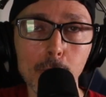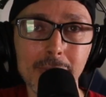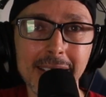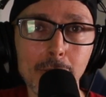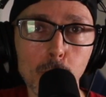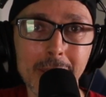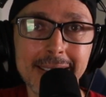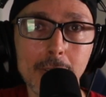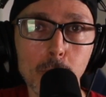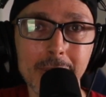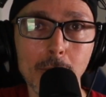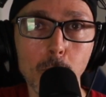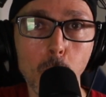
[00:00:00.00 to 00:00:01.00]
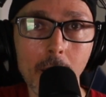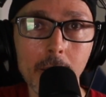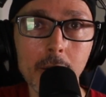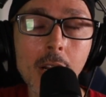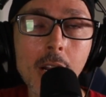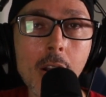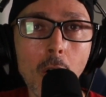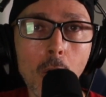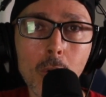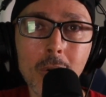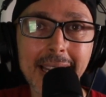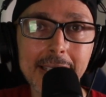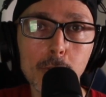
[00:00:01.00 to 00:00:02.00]
it was in 2021
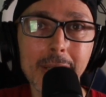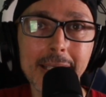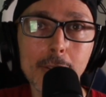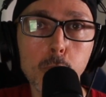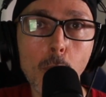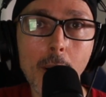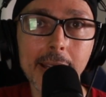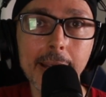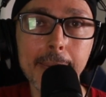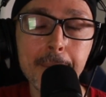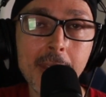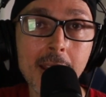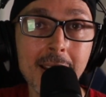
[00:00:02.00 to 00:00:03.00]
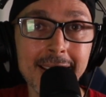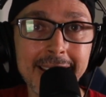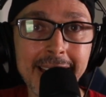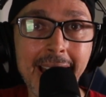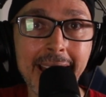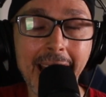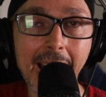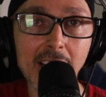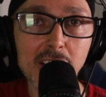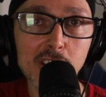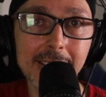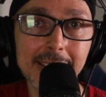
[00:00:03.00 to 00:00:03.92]
or late 2020, they had actually